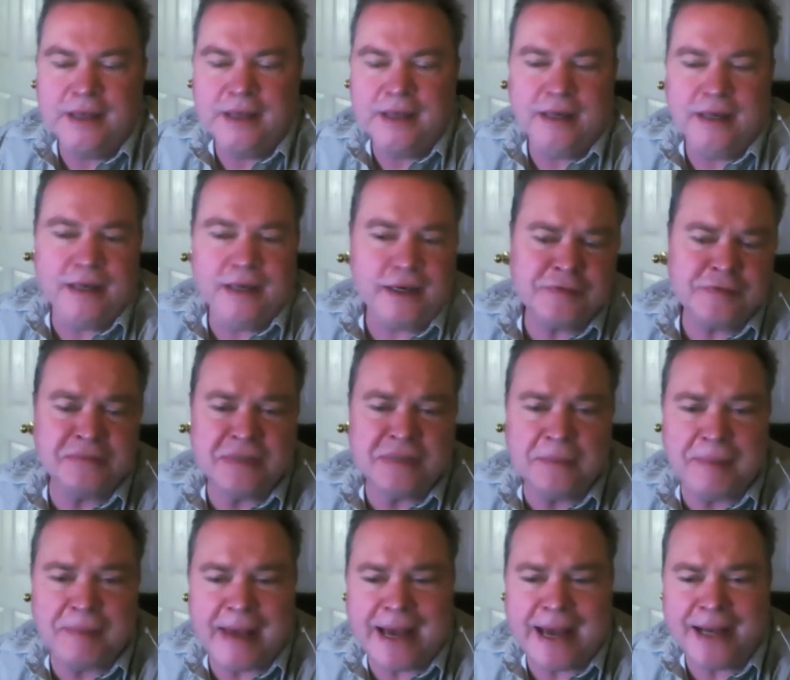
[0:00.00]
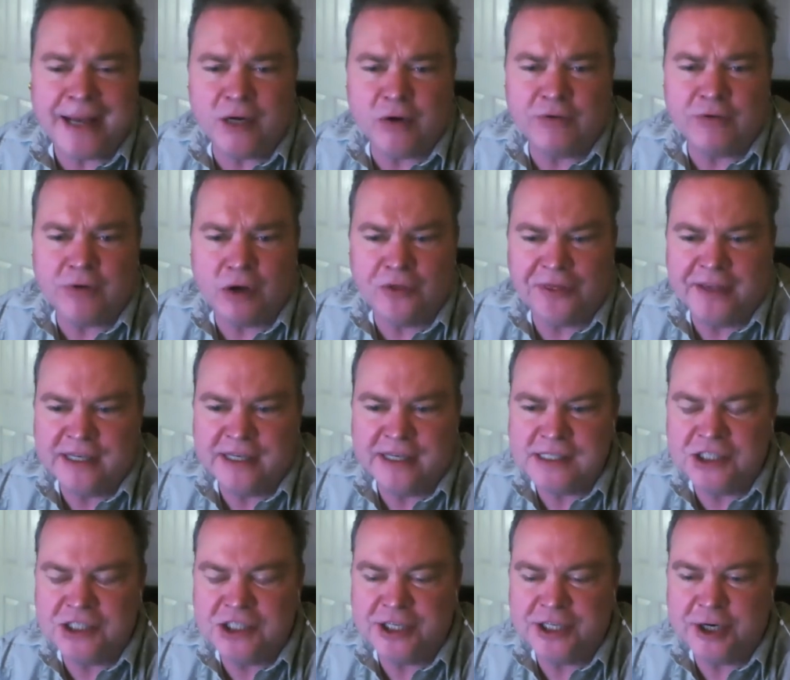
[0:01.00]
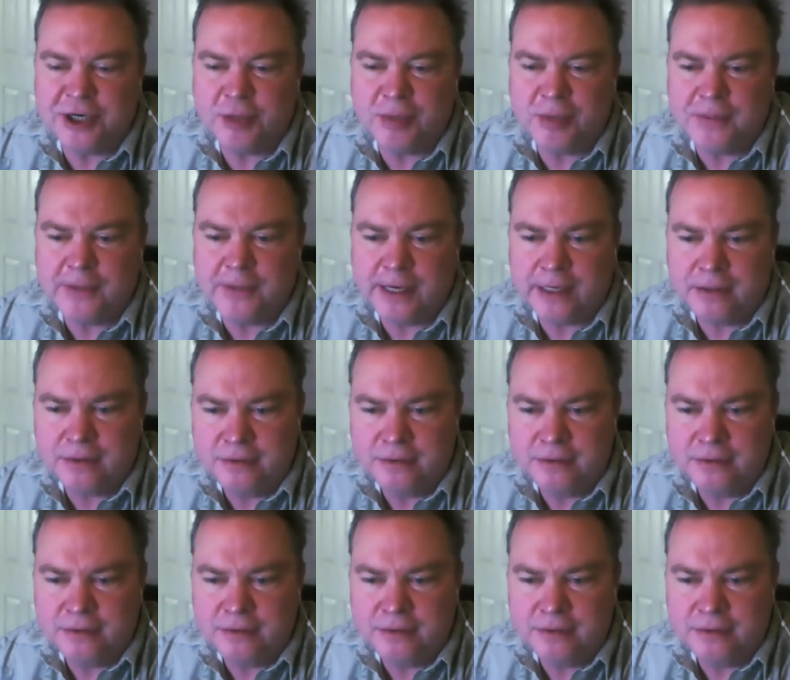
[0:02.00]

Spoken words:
comes from tobacco, of all things. Did you hear about that?